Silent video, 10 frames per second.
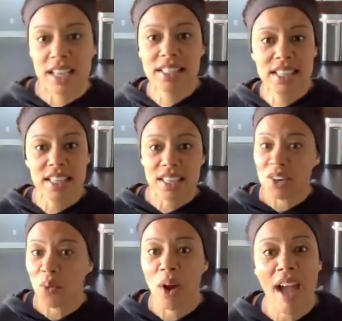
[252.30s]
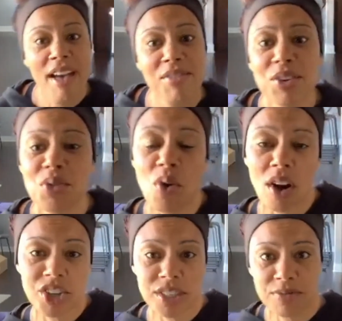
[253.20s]
seated, or wherever you
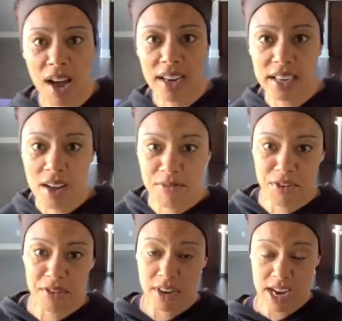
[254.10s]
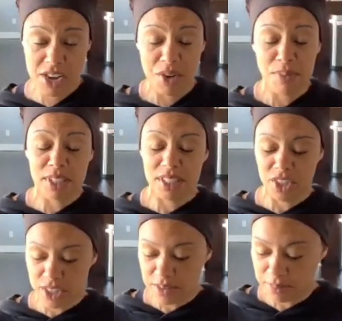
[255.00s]
are, just find comfort in your position.